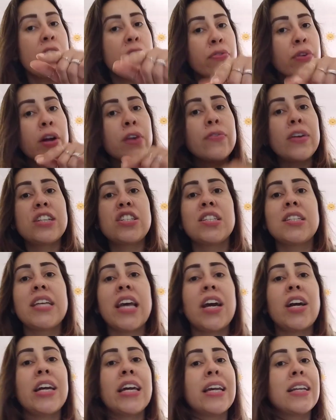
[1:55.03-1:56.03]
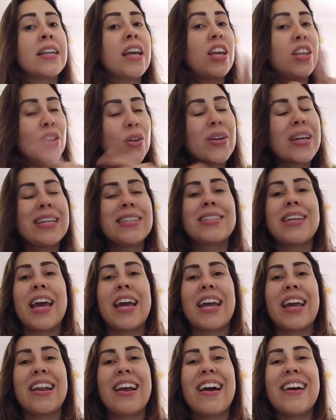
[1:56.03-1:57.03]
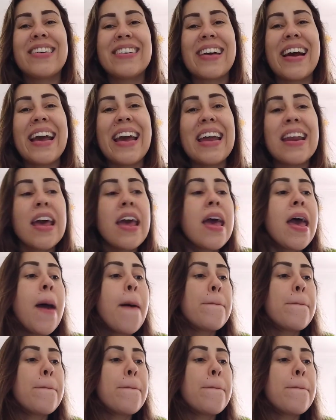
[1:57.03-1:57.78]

If you're vegetarian, you can take it, all right?